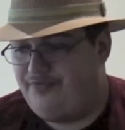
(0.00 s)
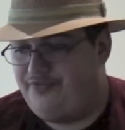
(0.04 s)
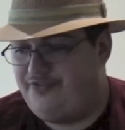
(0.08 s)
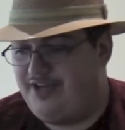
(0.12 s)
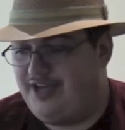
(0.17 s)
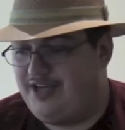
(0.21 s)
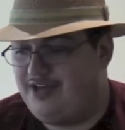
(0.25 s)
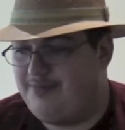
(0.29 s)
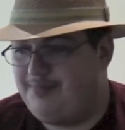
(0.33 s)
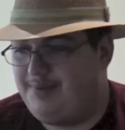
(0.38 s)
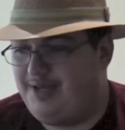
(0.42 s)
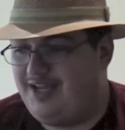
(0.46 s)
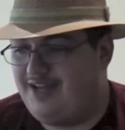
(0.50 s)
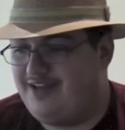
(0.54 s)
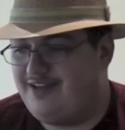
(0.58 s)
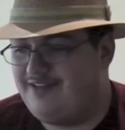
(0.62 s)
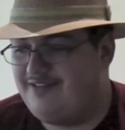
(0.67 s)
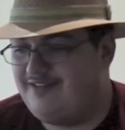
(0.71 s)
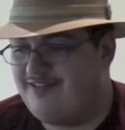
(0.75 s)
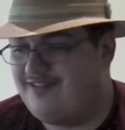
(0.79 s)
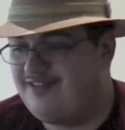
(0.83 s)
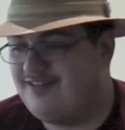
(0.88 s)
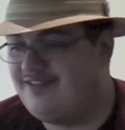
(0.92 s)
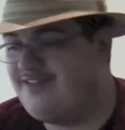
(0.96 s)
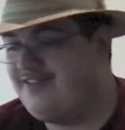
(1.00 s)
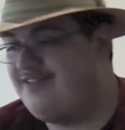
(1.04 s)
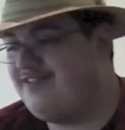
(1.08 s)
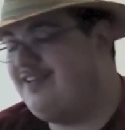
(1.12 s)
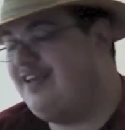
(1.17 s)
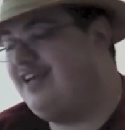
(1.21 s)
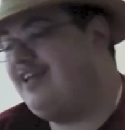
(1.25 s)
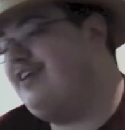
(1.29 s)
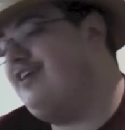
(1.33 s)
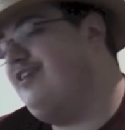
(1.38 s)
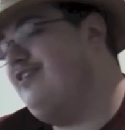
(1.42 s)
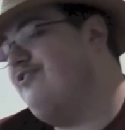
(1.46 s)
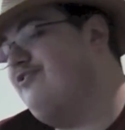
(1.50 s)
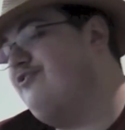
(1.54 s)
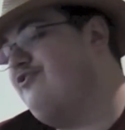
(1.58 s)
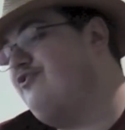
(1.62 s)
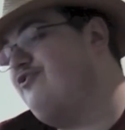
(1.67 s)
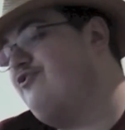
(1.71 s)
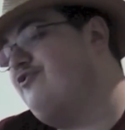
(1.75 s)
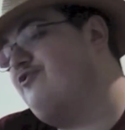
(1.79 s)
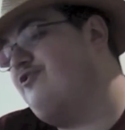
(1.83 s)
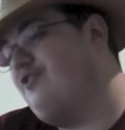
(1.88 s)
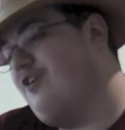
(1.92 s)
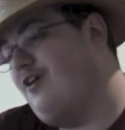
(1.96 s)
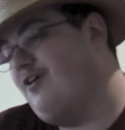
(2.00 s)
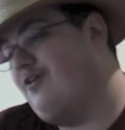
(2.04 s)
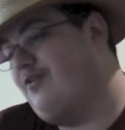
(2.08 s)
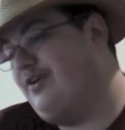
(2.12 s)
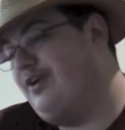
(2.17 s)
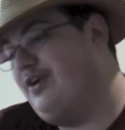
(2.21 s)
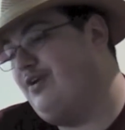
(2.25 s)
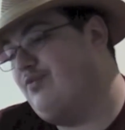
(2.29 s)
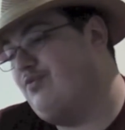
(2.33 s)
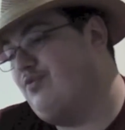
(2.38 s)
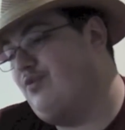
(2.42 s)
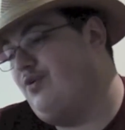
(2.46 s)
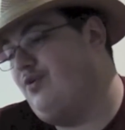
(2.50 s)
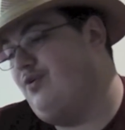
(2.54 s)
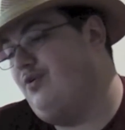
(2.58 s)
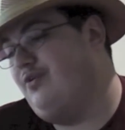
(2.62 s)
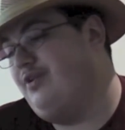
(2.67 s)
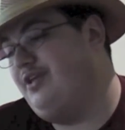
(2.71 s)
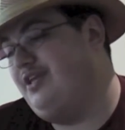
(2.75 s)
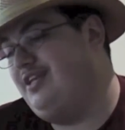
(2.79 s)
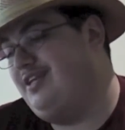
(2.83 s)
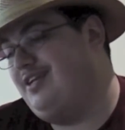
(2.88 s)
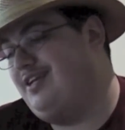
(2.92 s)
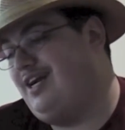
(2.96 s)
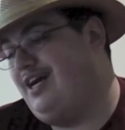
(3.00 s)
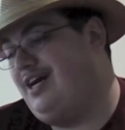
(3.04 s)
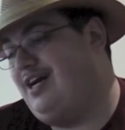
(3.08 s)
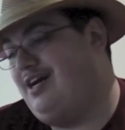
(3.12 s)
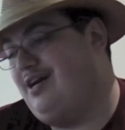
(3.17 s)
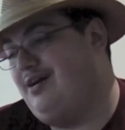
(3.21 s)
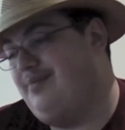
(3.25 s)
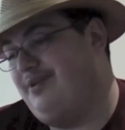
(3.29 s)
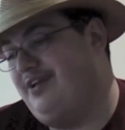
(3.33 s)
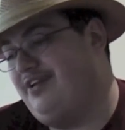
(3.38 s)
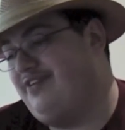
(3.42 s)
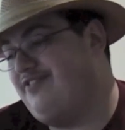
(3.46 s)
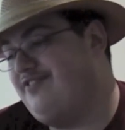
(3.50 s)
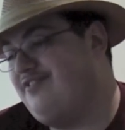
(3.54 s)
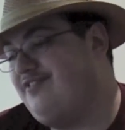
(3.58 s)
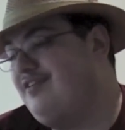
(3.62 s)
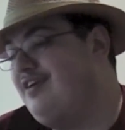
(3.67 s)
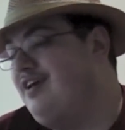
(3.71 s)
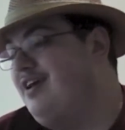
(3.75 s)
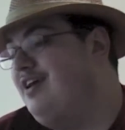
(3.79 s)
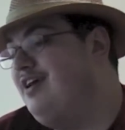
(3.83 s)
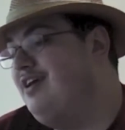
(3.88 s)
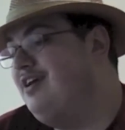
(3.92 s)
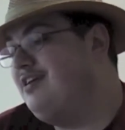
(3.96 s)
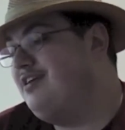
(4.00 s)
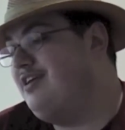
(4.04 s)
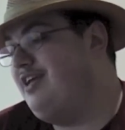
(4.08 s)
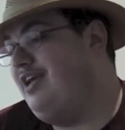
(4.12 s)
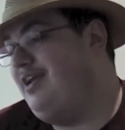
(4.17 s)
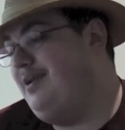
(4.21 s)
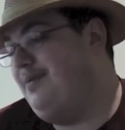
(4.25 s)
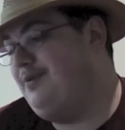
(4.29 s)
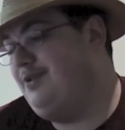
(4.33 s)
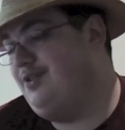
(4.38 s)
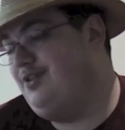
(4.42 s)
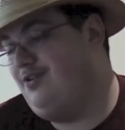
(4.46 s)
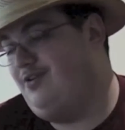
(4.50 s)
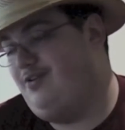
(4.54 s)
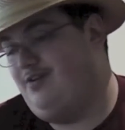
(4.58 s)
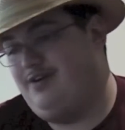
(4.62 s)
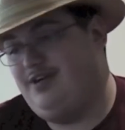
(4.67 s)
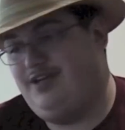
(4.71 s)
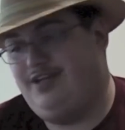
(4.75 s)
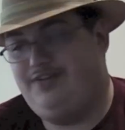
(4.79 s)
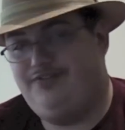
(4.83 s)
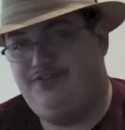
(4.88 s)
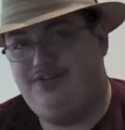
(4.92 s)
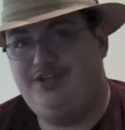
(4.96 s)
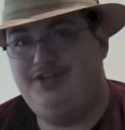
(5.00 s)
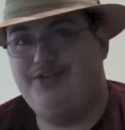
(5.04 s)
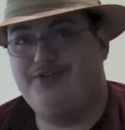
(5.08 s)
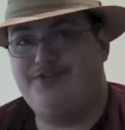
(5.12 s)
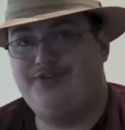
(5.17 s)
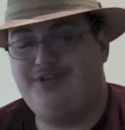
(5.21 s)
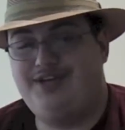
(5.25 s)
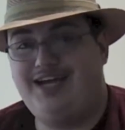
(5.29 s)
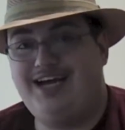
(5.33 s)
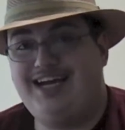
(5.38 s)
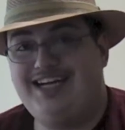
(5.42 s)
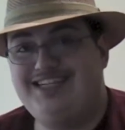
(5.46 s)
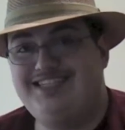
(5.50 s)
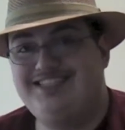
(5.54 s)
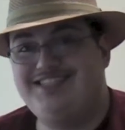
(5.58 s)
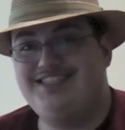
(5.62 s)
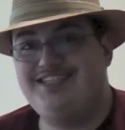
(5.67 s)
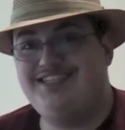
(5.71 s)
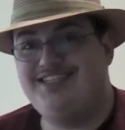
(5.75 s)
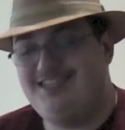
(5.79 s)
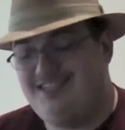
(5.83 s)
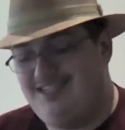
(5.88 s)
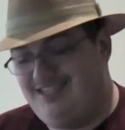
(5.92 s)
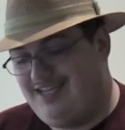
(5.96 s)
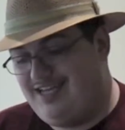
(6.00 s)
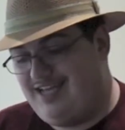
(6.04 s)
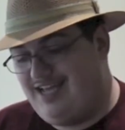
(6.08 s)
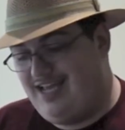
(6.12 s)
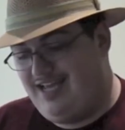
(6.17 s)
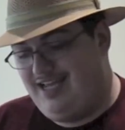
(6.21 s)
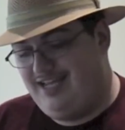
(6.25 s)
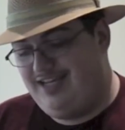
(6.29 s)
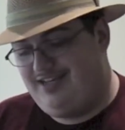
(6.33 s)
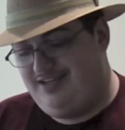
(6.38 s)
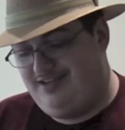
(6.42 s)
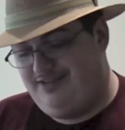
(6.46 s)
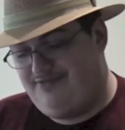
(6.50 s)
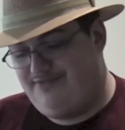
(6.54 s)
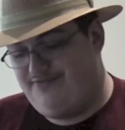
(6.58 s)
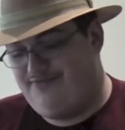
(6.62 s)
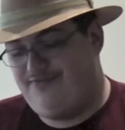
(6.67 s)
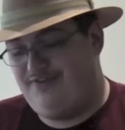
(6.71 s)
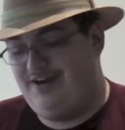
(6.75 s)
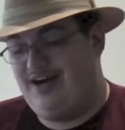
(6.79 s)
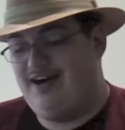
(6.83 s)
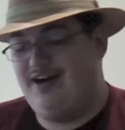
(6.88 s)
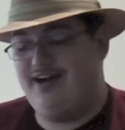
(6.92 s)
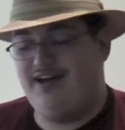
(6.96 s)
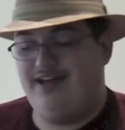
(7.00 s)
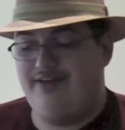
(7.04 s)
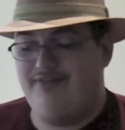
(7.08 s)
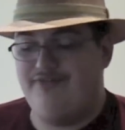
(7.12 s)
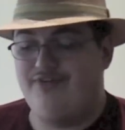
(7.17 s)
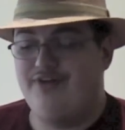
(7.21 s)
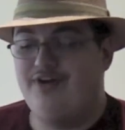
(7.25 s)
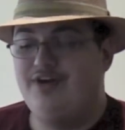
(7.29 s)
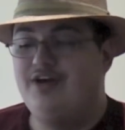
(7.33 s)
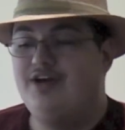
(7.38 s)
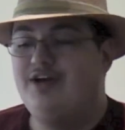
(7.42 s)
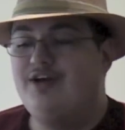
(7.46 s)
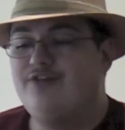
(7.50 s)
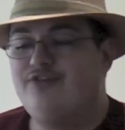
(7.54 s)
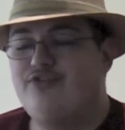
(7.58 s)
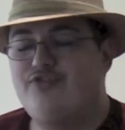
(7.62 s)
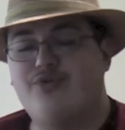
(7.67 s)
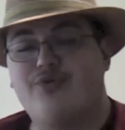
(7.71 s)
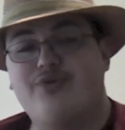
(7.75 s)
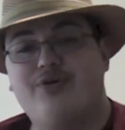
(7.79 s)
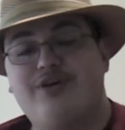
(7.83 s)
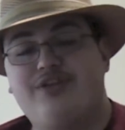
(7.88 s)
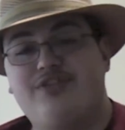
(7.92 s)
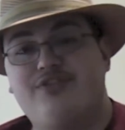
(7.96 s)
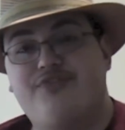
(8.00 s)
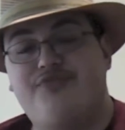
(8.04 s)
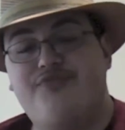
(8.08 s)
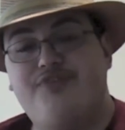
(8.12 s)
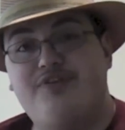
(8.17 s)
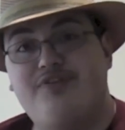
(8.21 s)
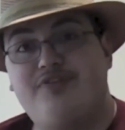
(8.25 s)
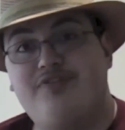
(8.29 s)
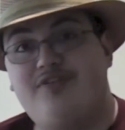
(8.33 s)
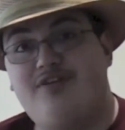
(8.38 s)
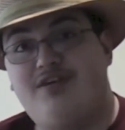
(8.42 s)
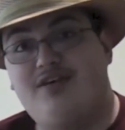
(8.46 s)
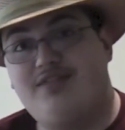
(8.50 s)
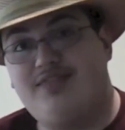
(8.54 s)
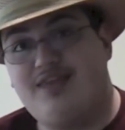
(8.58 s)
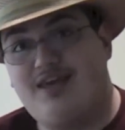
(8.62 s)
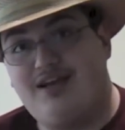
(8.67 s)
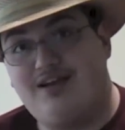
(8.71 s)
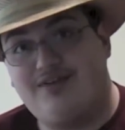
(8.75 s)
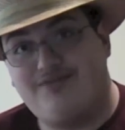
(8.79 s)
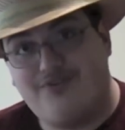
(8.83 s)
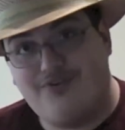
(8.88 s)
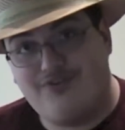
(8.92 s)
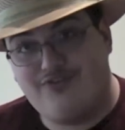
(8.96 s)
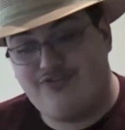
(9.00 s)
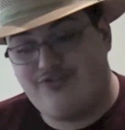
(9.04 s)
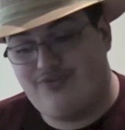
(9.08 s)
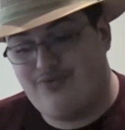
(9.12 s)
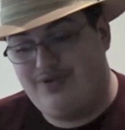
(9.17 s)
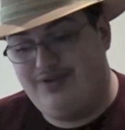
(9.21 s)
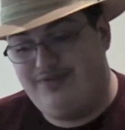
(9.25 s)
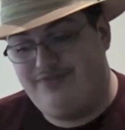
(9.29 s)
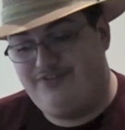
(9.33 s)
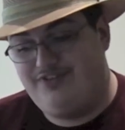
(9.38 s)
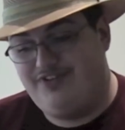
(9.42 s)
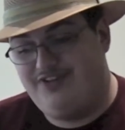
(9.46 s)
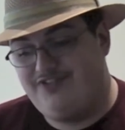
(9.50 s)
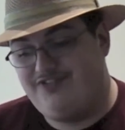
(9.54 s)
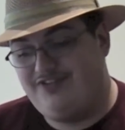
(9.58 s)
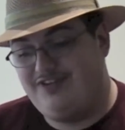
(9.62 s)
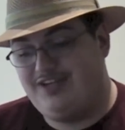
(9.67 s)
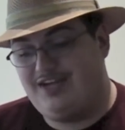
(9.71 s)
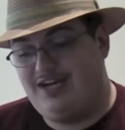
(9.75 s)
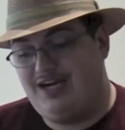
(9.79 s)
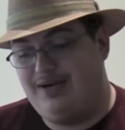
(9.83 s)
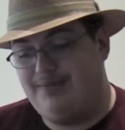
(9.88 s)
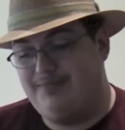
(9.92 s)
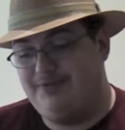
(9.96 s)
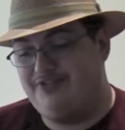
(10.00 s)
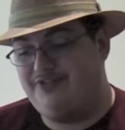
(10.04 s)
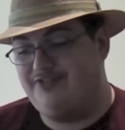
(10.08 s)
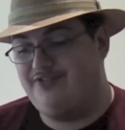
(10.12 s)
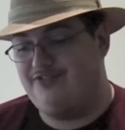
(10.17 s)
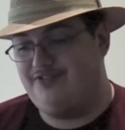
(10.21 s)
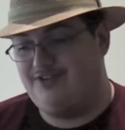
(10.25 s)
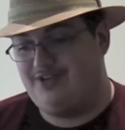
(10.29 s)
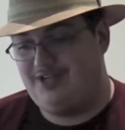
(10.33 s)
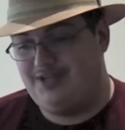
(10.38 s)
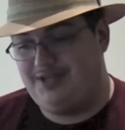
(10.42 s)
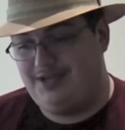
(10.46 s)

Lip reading: Deadman's second starring role in comics came along in the year 1985, during the 50th anniversary of DC Comics as a